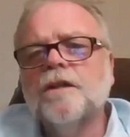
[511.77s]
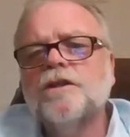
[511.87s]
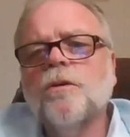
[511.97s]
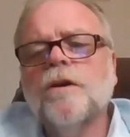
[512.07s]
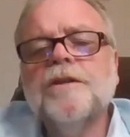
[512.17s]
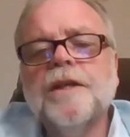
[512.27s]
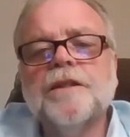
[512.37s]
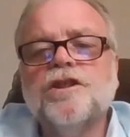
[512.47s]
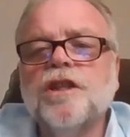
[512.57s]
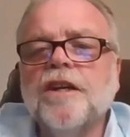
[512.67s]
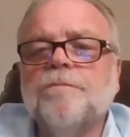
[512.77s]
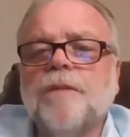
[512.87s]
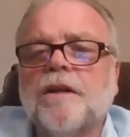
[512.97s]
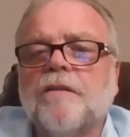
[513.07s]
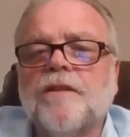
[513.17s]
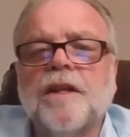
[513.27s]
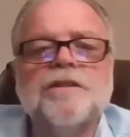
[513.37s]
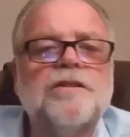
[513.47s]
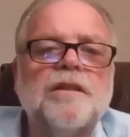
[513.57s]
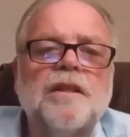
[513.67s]
toward the achievement of
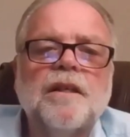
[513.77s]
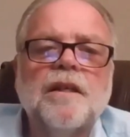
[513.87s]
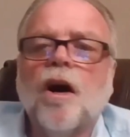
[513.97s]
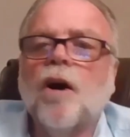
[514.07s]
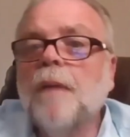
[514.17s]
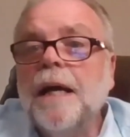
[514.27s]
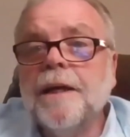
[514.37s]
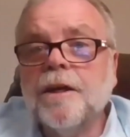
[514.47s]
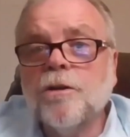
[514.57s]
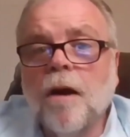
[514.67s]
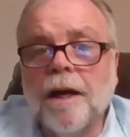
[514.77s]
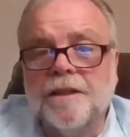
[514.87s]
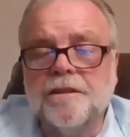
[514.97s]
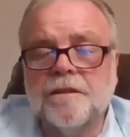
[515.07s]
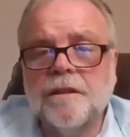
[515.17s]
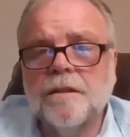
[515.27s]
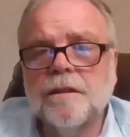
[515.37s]
this Omega Christ.